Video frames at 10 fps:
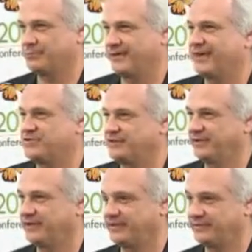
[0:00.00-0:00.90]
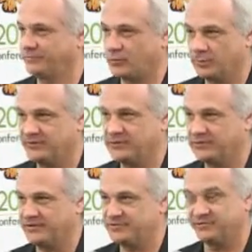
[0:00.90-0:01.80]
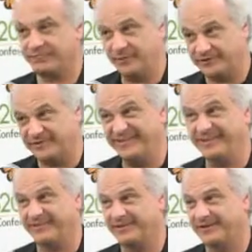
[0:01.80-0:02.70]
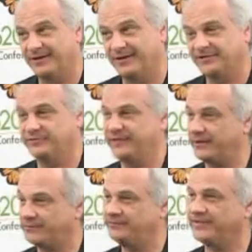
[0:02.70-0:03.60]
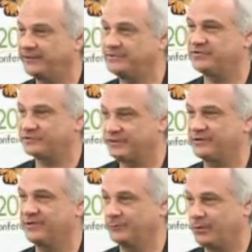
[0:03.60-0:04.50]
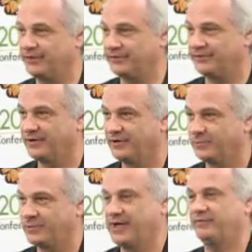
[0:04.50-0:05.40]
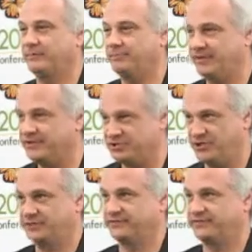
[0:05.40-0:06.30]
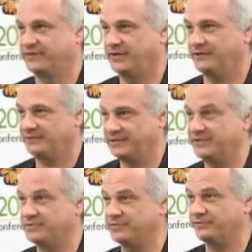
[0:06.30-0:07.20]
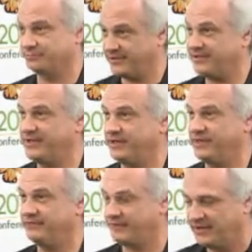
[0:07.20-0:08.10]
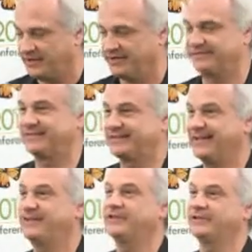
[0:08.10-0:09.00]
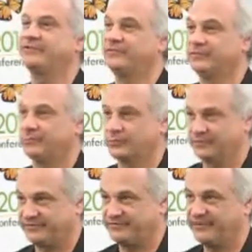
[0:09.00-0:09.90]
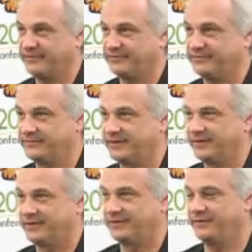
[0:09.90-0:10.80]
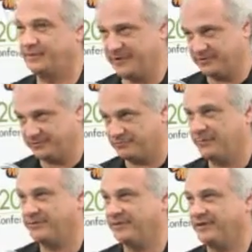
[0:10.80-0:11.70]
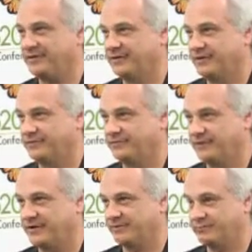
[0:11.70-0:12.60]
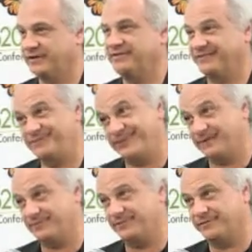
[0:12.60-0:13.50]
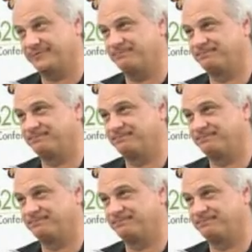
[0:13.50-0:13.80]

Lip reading: reaction and is warming the glaciers from underneath. So now instead of just trickling water, we're having big chunks of glaciers breaking off and sliding into the world seas, thereby contributing to the rising sea levels.